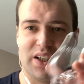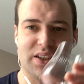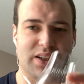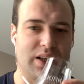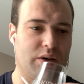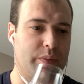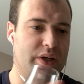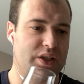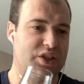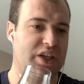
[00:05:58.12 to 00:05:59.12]
is a little
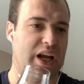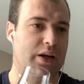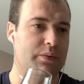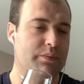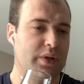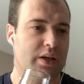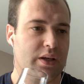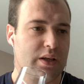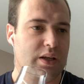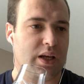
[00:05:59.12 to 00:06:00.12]
bit shallow.
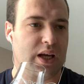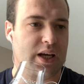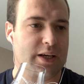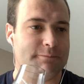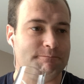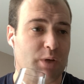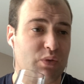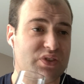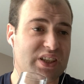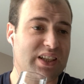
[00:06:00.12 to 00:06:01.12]

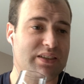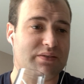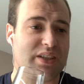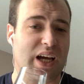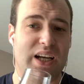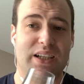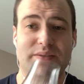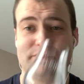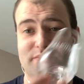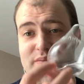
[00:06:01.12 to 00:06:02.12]
Obviously colour,
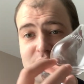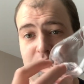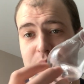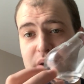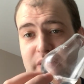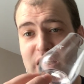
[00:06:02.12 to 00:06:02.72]
a bit of a